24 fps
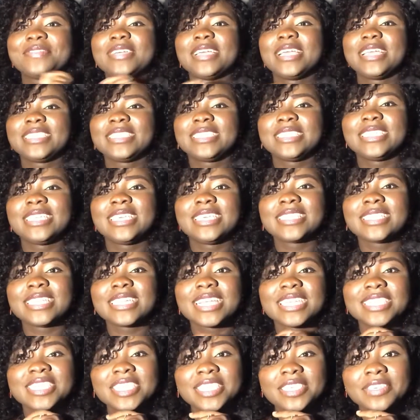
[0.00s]
and it's an
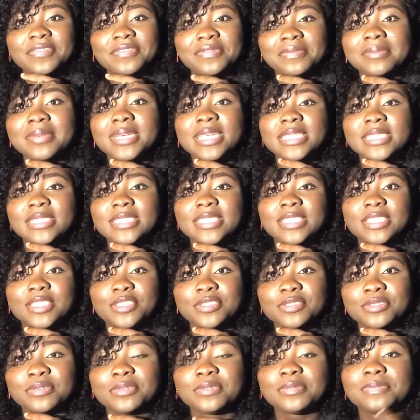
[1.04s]
achievement, you
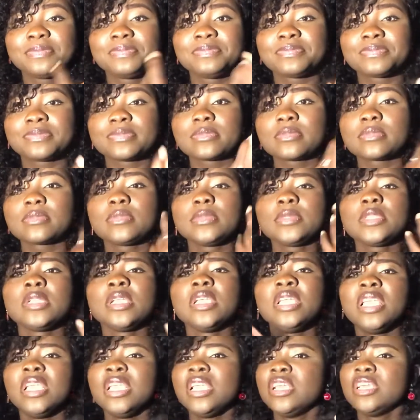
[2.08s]
know?
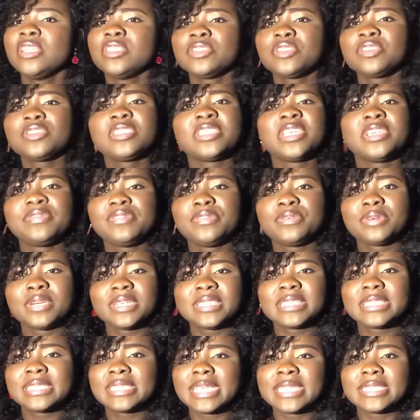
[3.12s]
not everyone
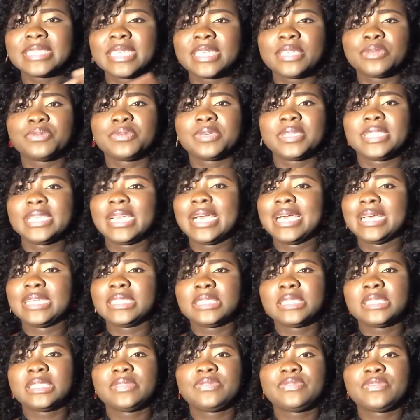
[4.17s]
started with
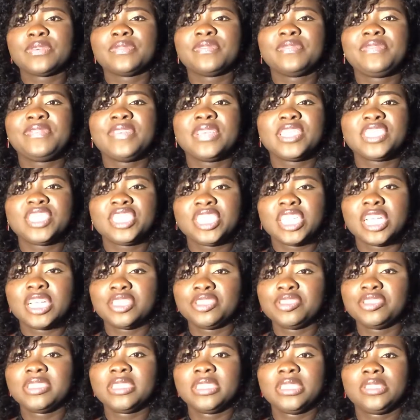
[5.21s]
us from 1st
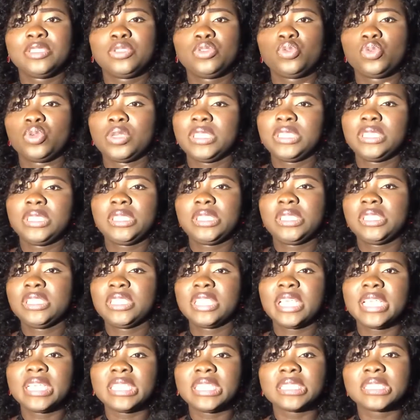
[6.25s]
January
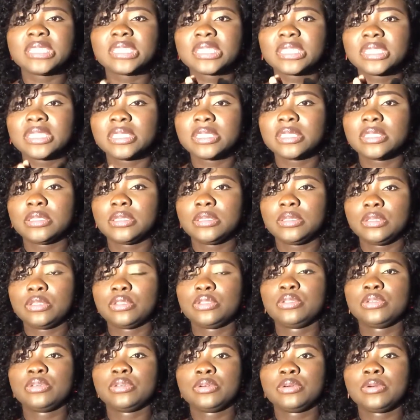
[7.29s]
2019, you
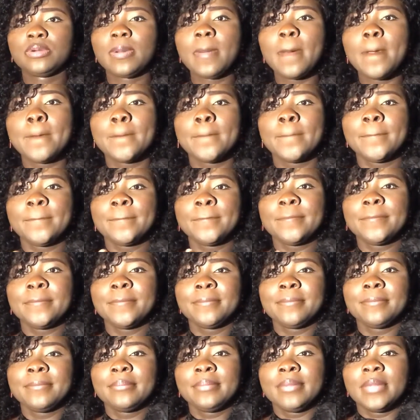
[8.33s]
know
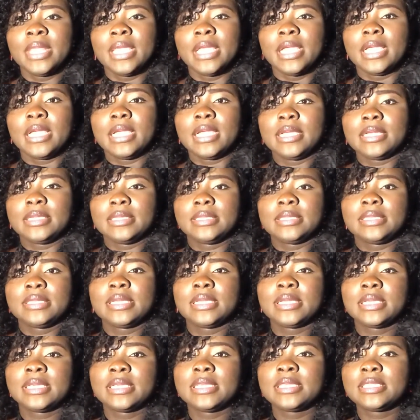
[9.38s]
and
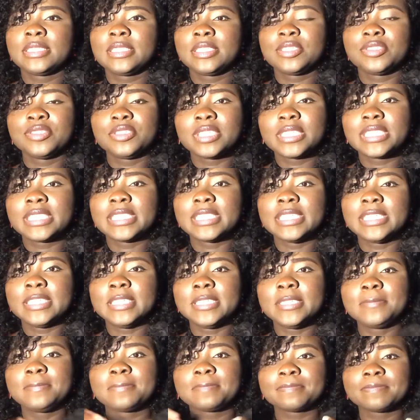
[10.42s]

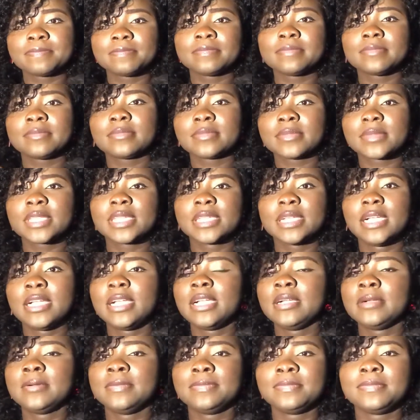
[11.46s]
seriously
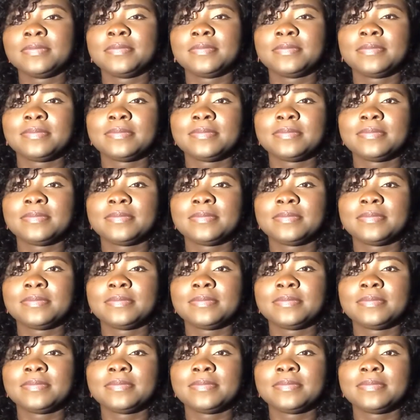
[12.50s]
um